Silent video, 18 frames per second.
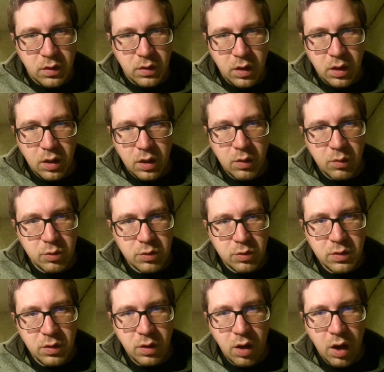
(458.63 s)
We're
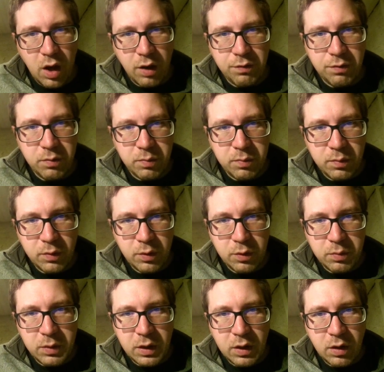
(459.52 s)
still off a
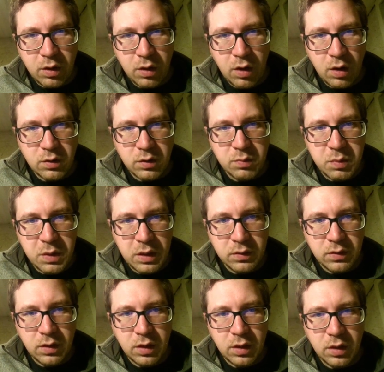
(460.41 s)
little bit on our
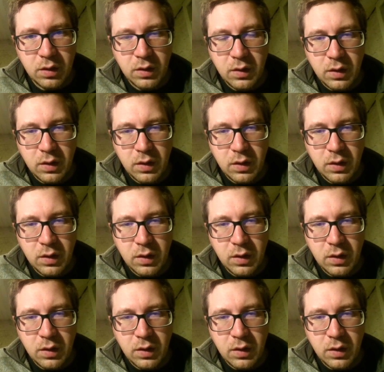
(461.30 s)
spacing.